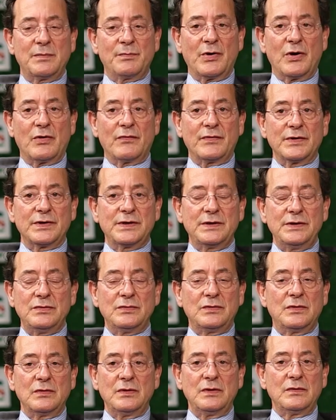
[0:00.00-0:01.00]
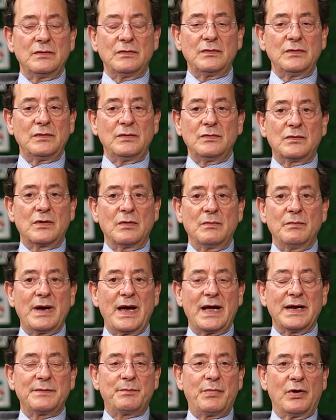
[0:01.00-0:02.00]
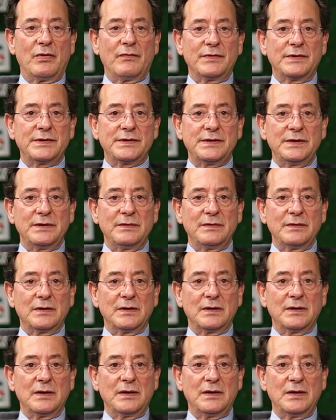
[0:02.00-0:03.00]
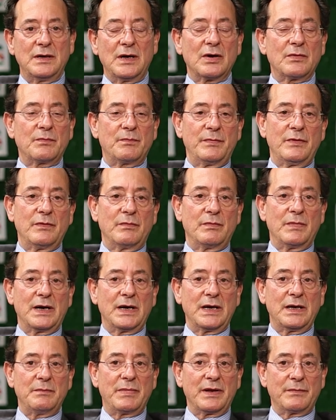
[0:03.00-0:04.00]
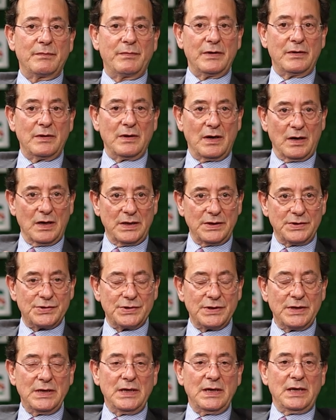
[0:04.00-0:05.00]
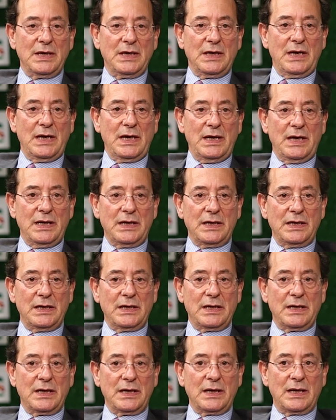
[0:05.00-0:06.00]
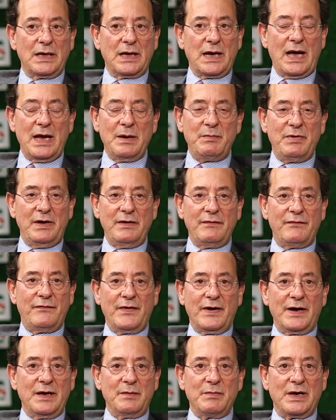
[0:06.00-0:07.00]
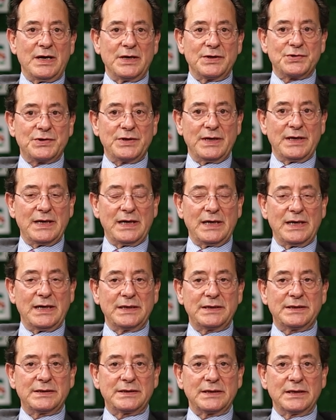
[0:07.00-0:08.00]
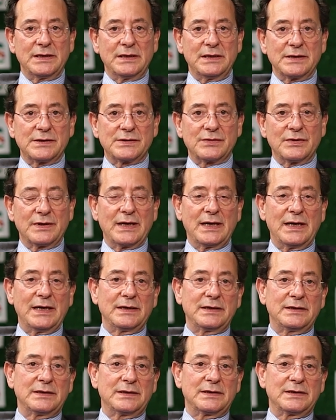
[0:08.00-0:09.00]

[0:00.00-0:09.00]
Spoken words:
the poverty, you combat poverty not with money, but with knowledge. And I believe very much in that, so that